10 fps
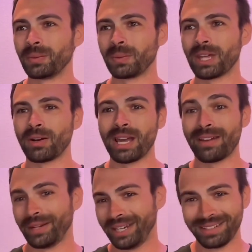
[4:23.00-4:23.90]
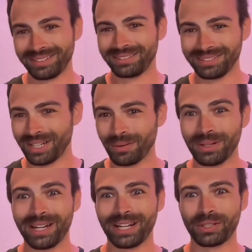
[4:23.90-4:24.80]
without having,
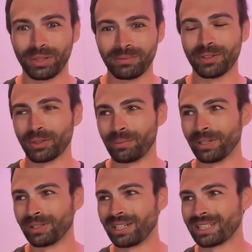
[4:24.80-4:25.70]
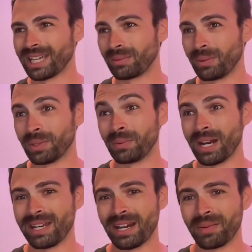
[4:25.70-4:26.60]
extreme vulnerabilities like we would
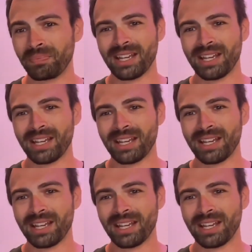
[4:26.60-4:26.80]
right now.